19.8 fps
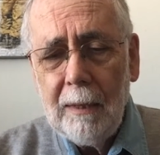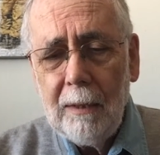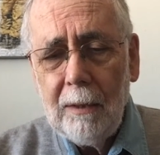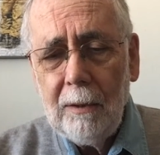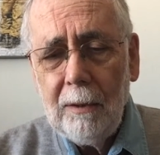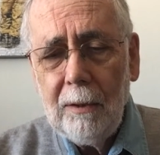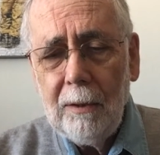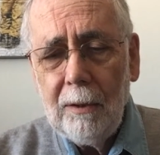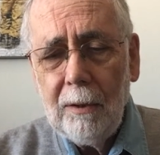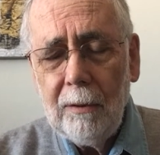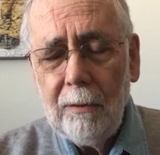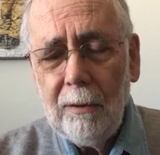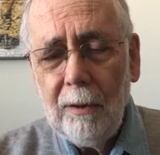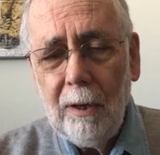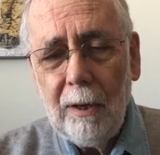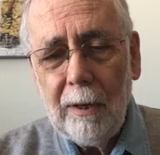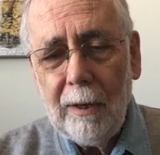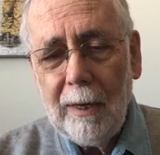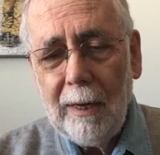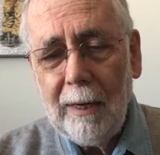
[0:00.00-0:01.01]
you know,
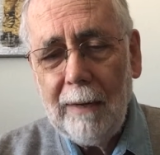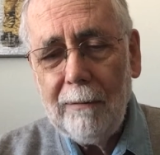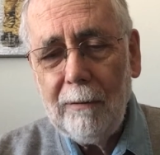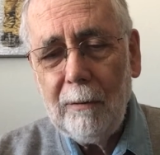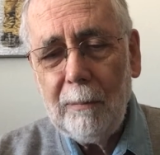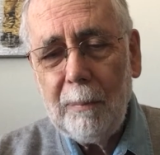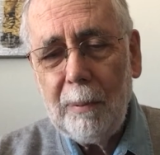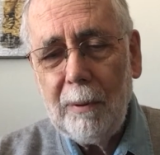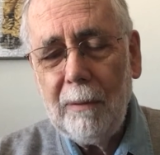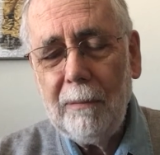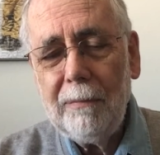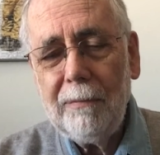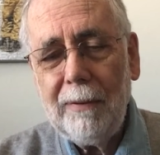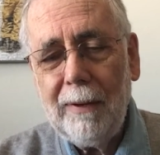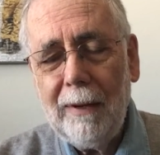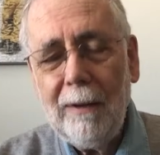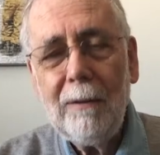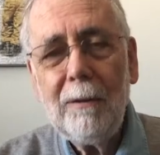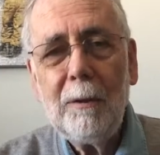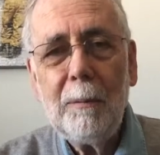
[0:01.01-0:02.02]
not have a
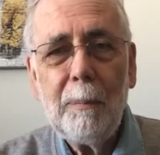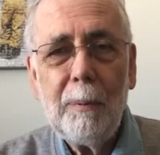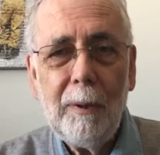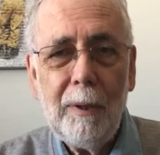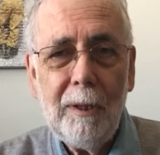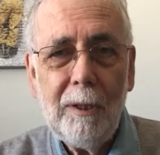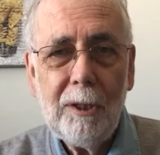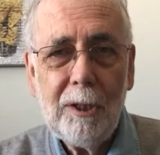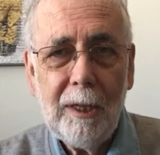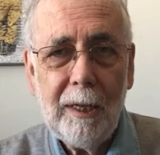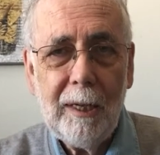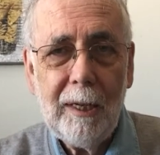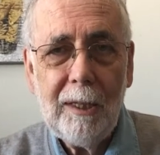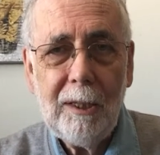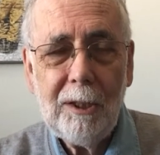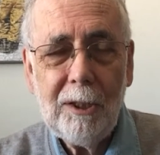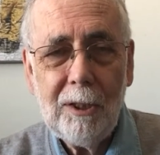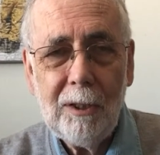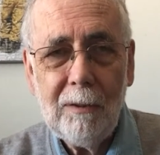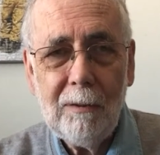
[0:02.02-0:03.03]
profound
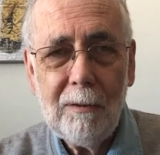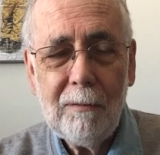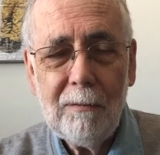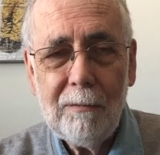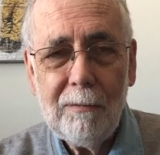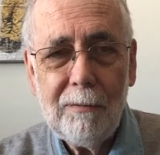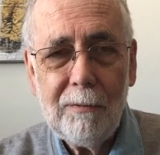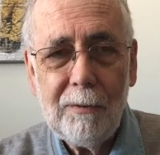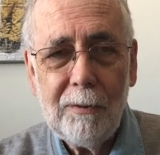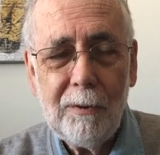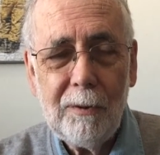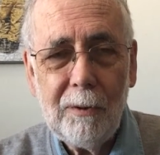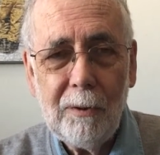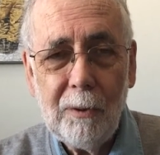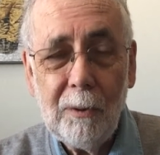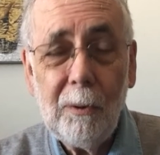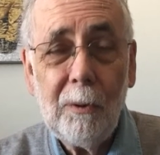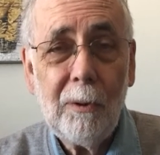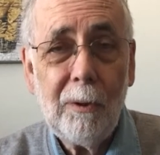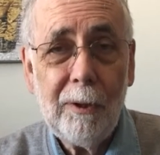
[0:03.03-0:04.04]
appreciation for
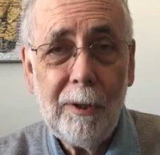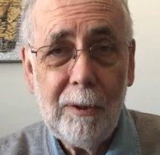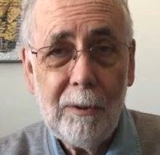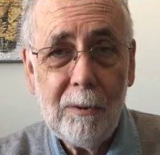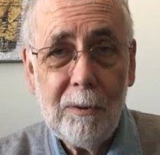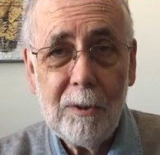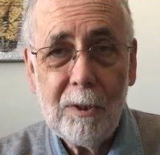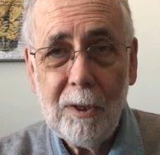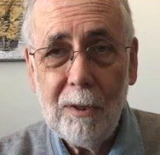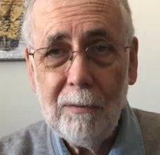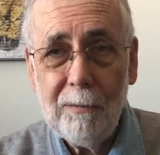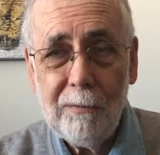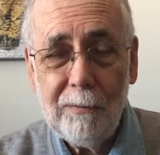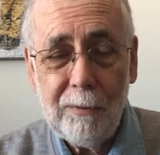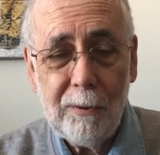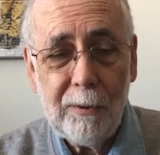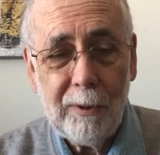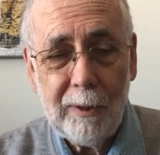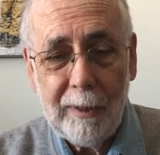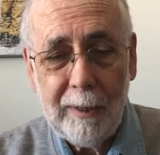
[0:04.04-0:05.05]
all those that
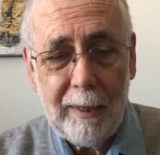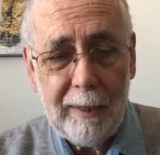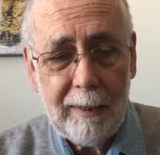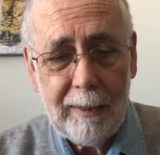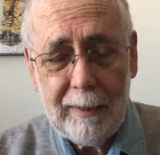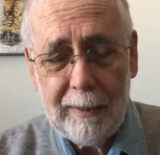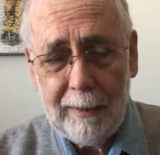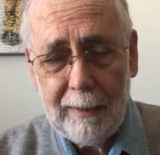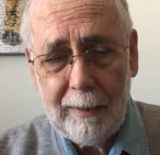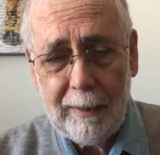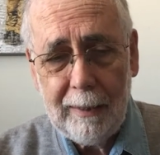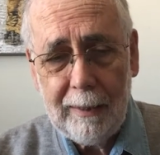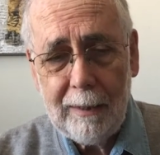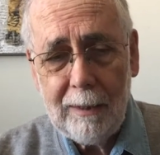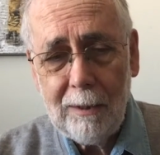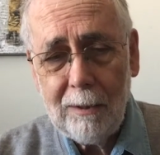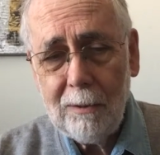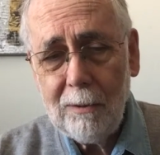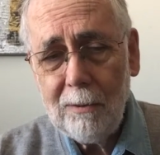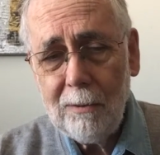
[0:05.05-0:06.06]
fought in it. And I
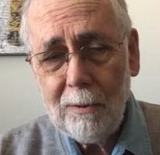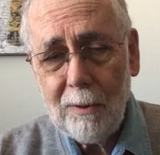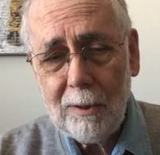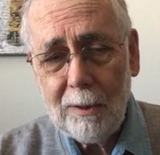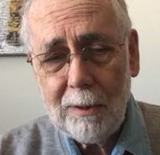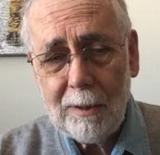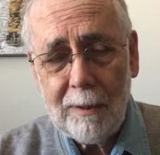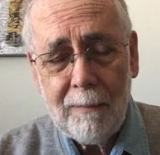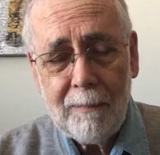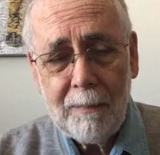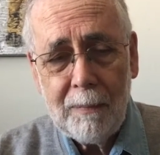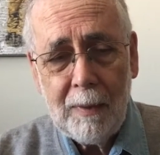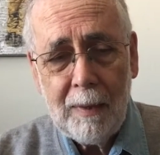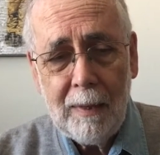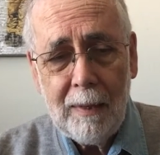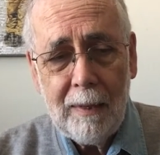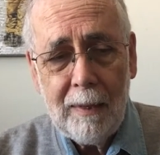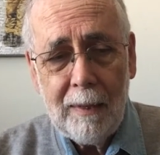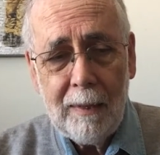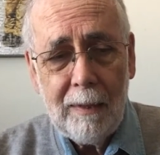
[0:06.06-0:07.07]
know that
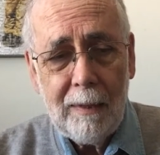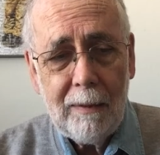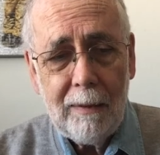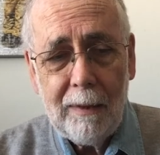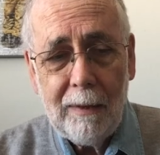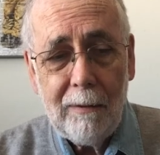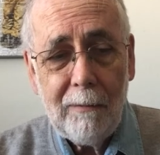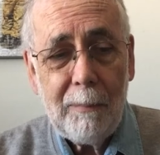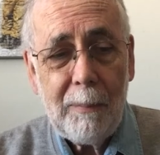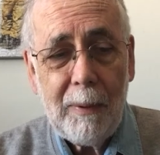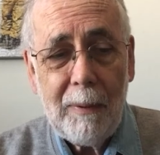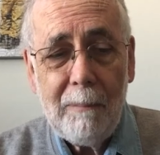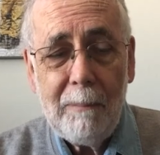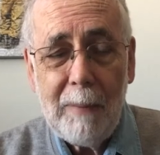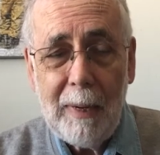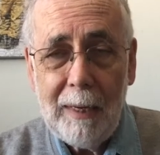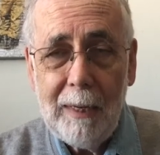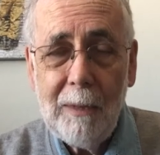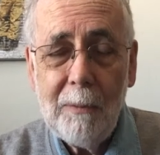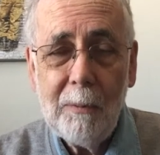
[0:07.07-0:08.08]
there have been
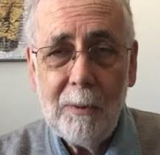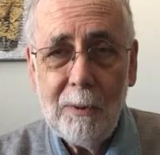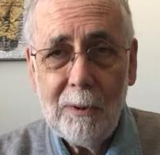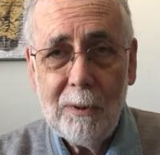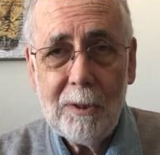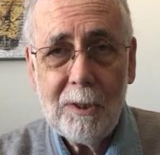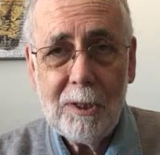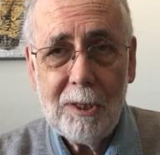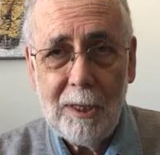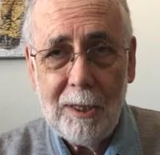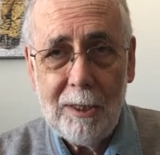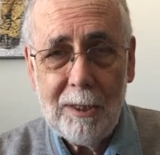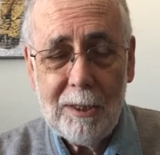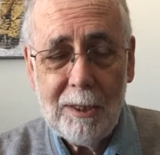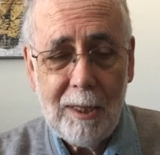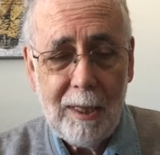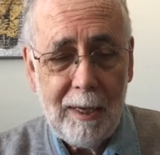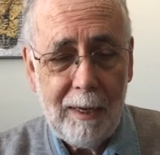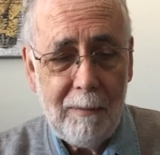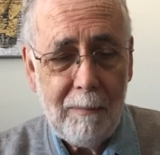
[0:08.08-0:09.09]
many wars since
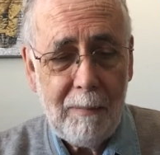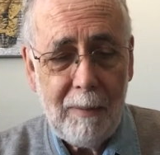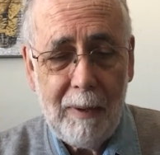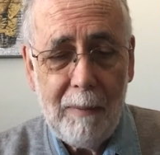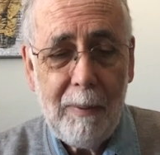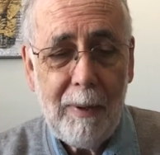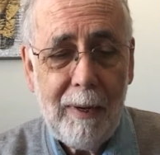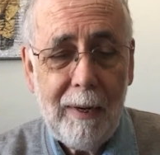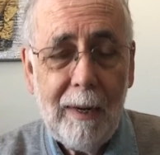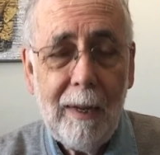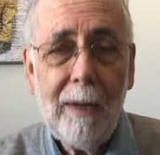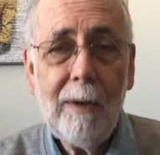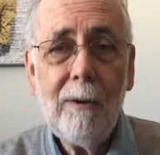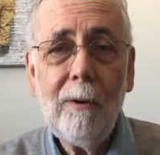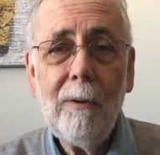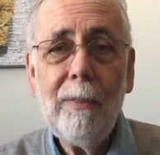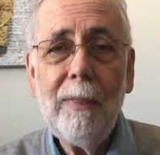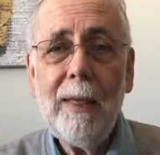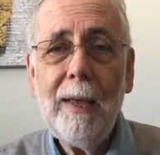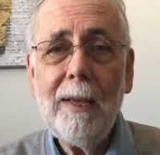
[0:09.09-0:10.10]
then, maybe none
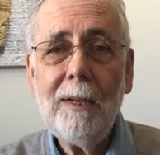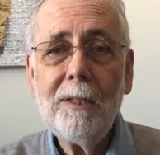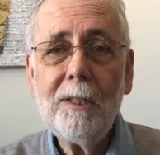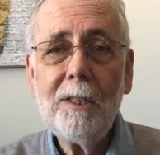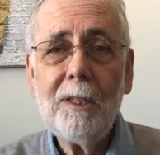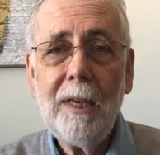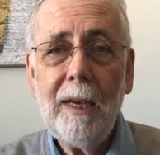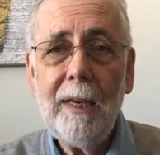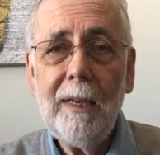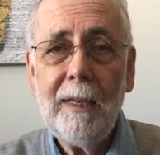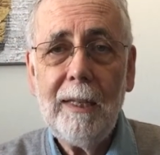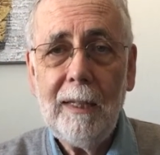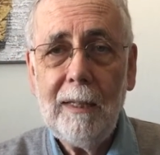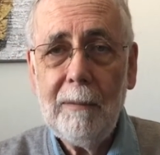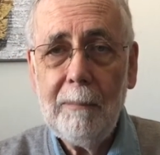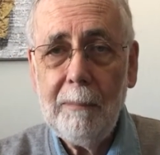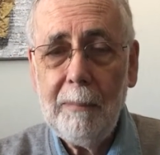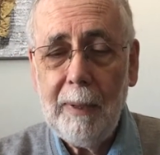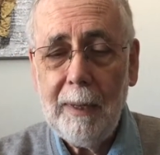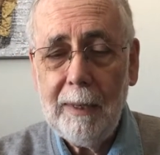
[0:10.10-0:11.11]
on that scale,
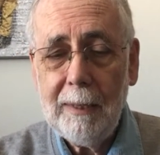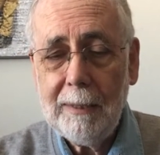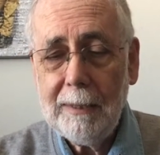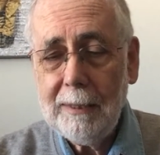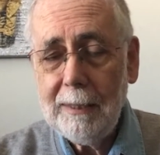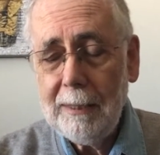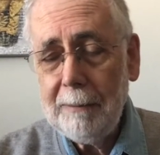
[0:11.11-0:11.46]
but